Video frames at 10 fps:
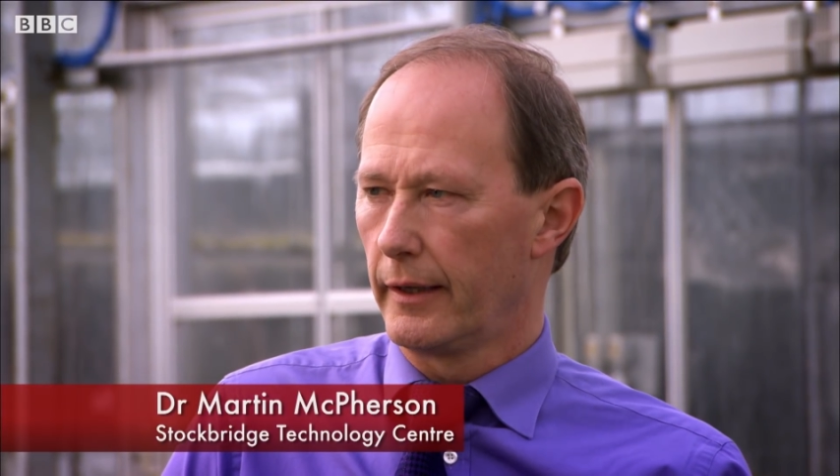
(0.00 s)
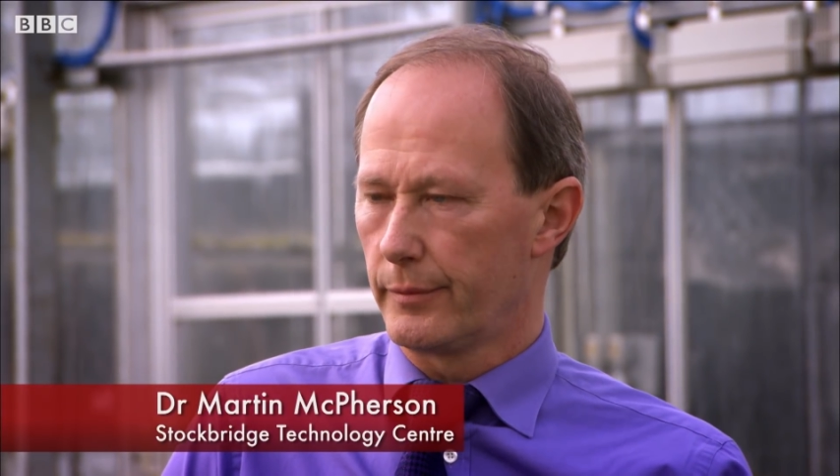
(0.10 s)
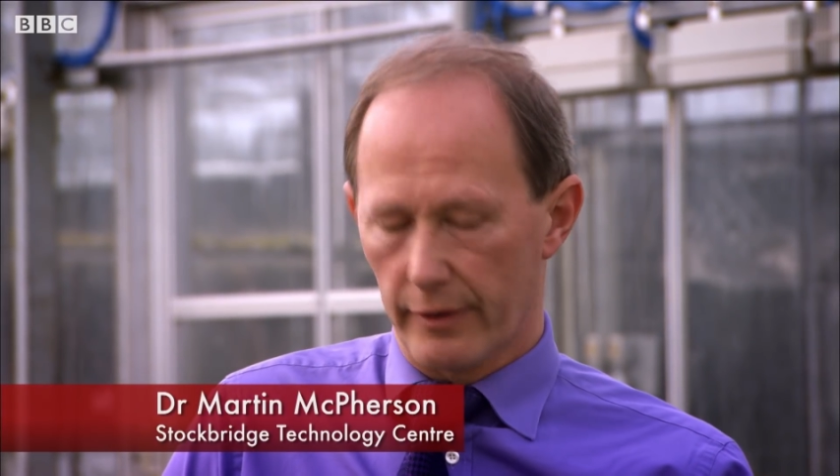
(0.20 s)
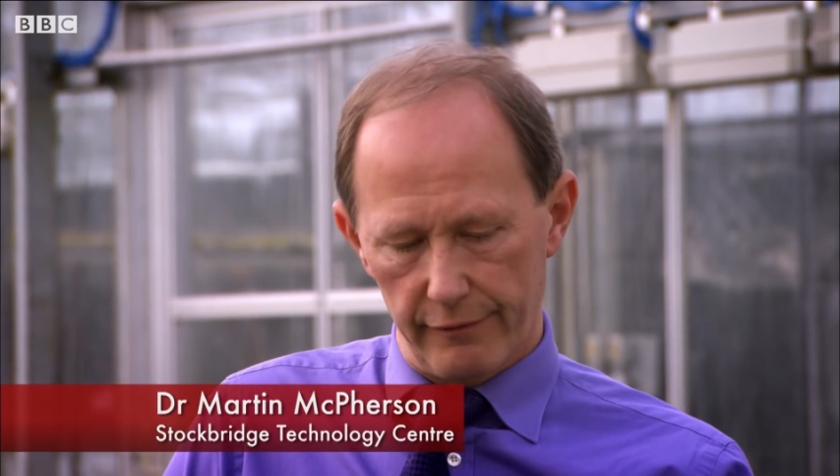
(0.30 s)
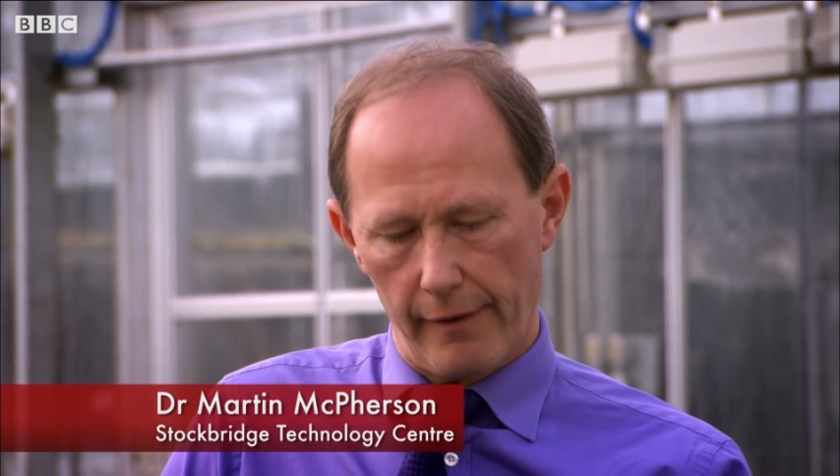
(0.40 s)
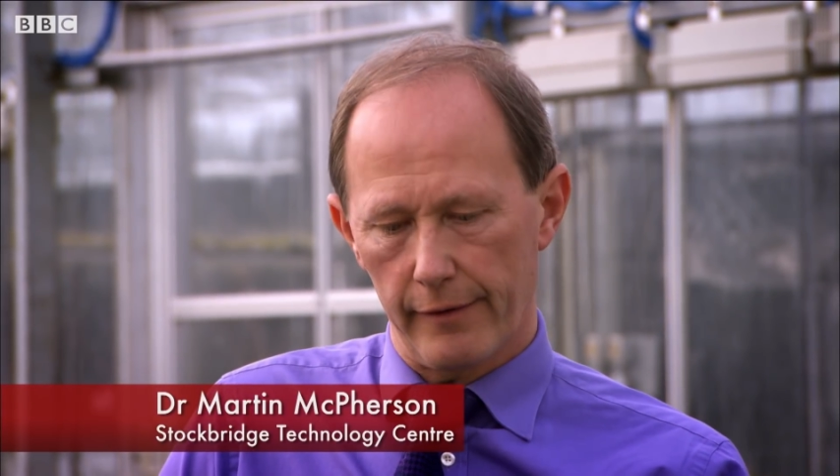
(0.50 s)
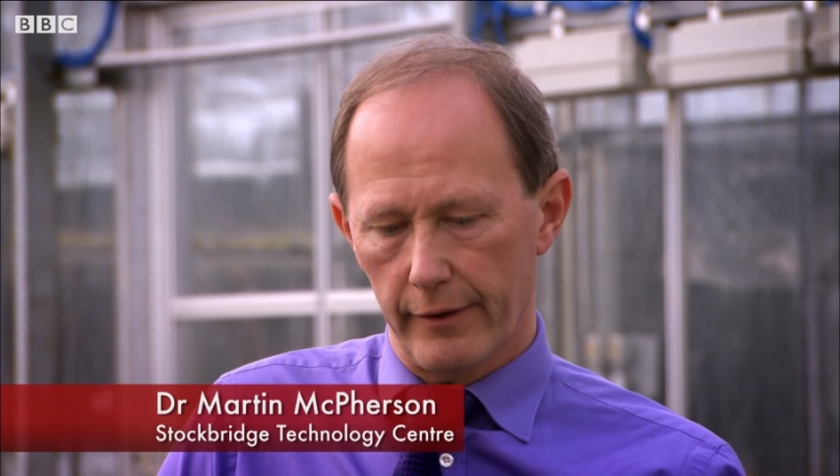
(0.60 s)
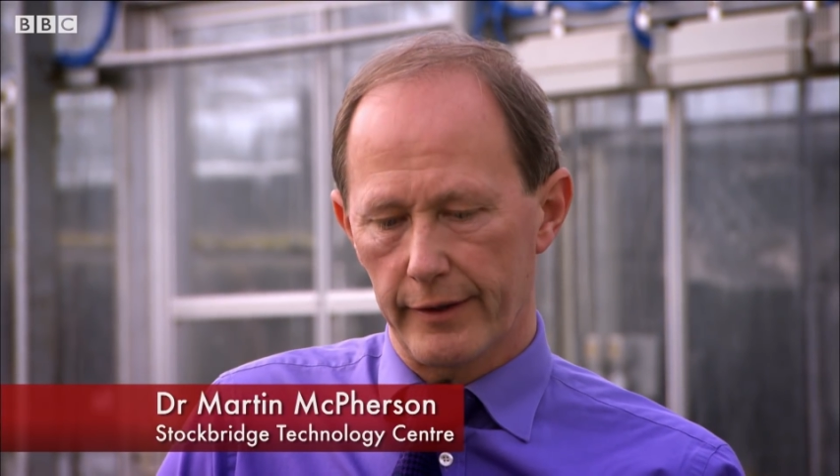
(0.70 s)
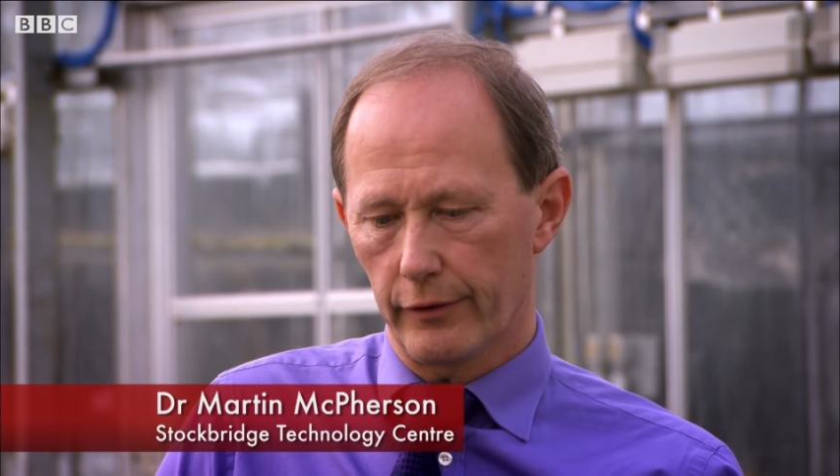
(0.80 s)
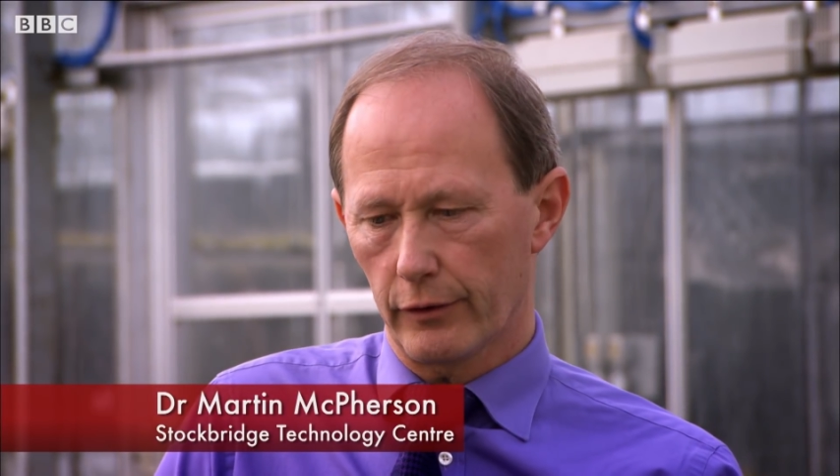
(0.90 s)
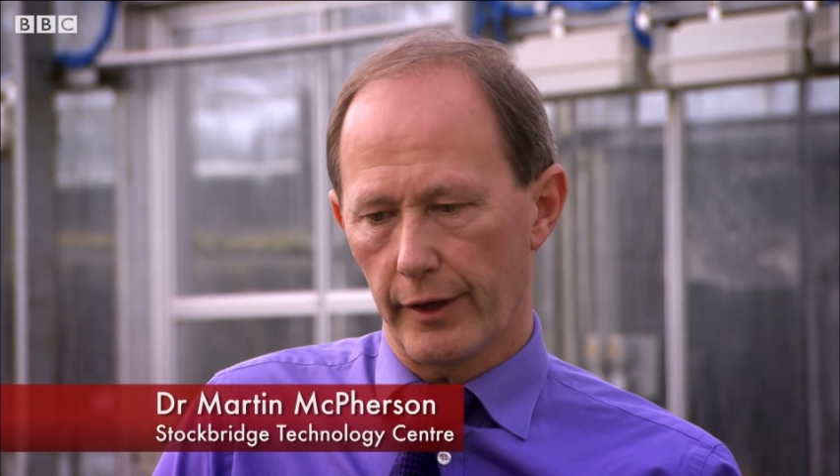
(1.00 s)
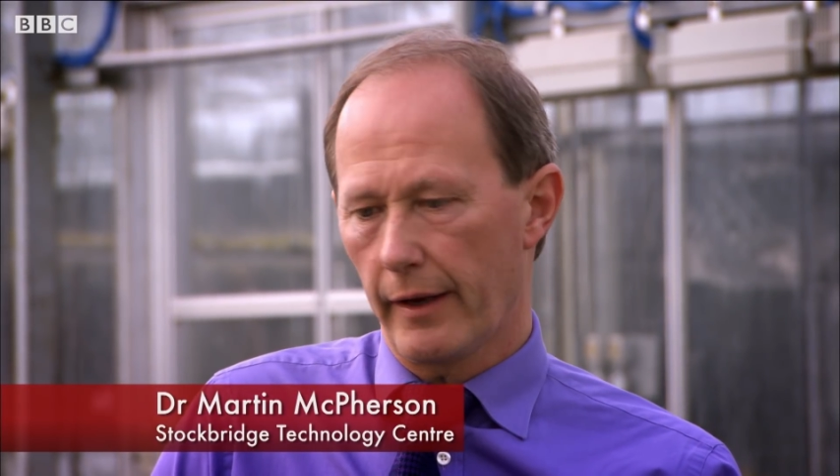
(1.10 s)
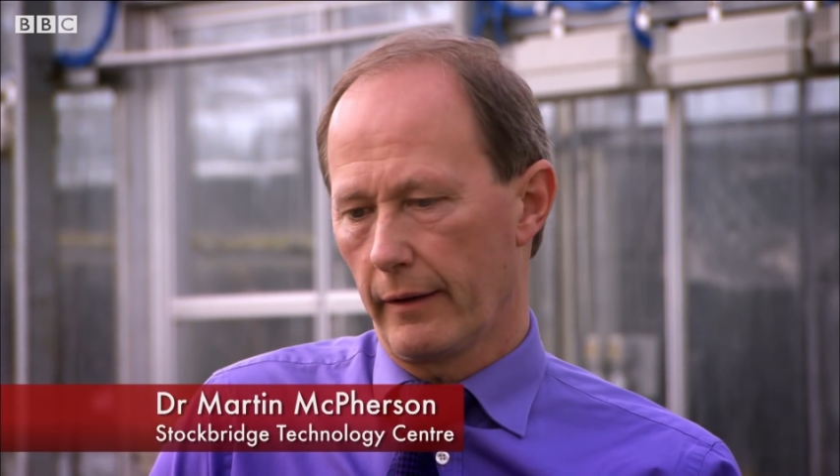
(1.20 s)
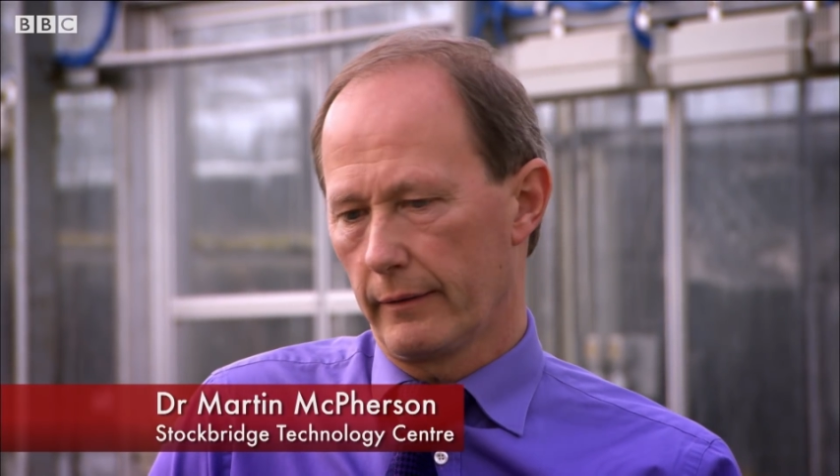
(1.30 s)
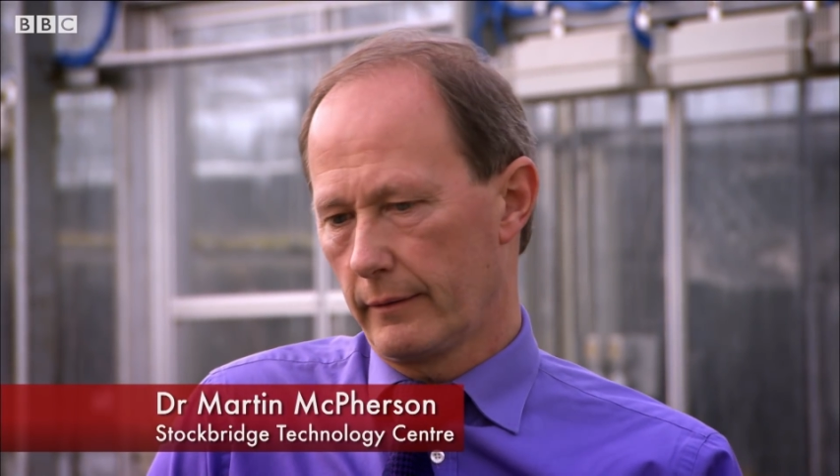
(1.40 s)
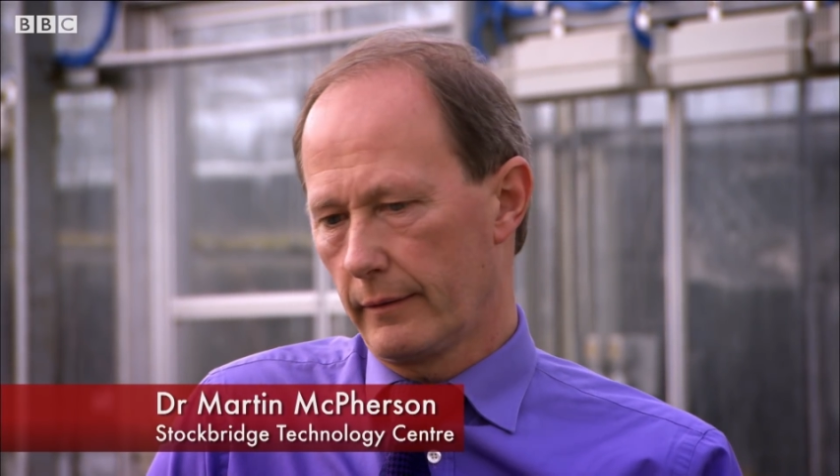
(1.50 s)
It's been a very, very difficult year.